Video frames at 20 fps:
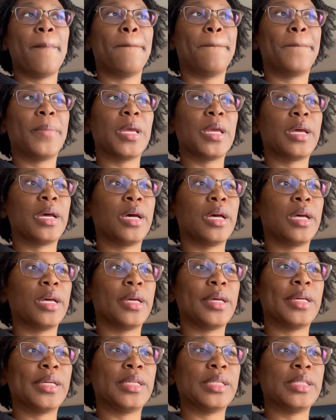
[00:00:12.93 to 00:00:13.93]

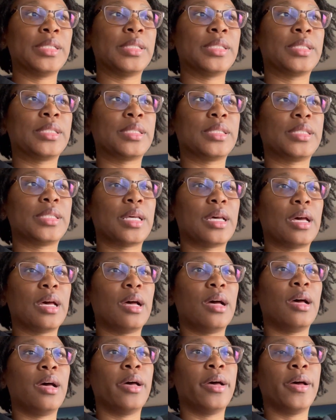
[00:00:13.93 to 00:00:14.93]
because
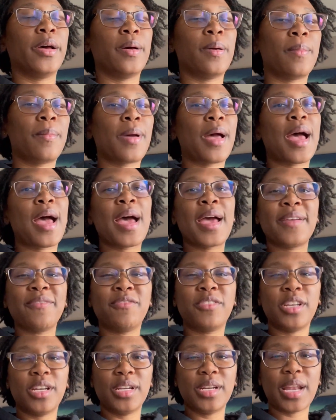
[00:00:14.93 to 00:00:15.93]
um,
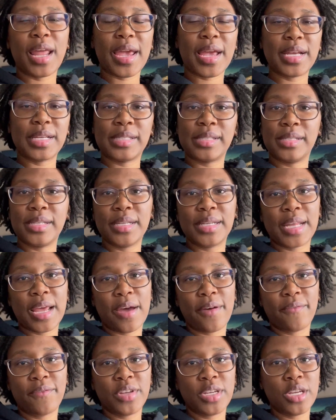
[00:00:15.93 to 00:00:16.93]
I've done like a sit
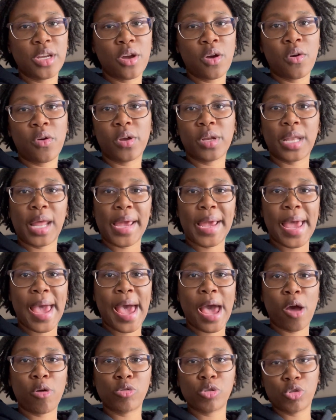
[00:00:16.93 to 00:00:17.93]
down video on like
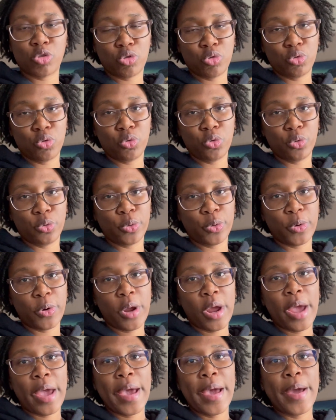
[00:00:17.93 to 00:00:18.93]
how to
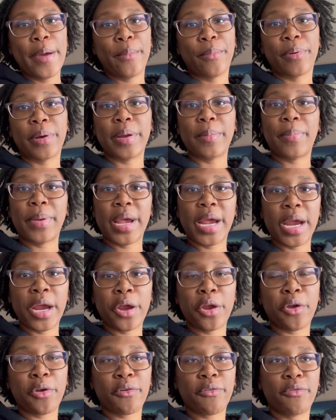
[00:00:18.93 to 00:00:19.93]

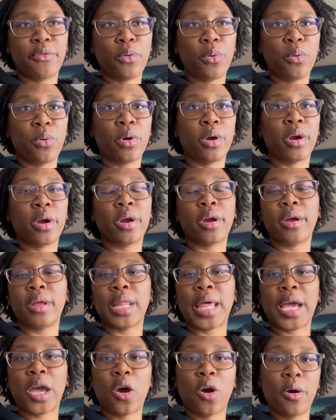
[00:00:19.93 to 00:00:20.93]
prepare for
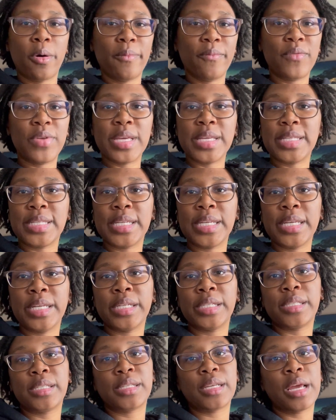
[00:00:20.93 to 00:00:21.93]
like home
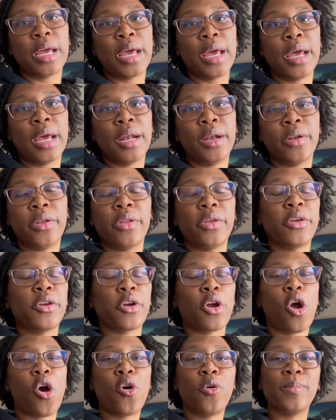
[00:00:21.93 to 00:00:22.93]
visits and
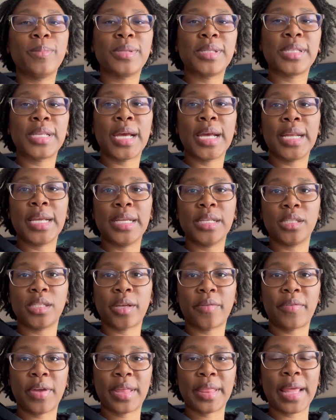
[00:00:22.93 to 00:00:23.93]
your home study and
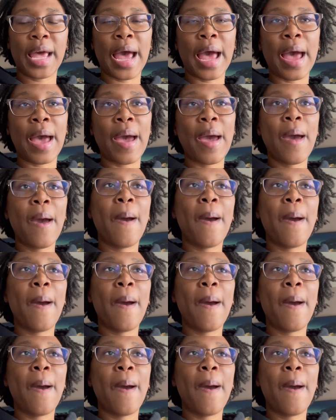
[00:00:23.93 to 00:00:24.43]
stuff like that.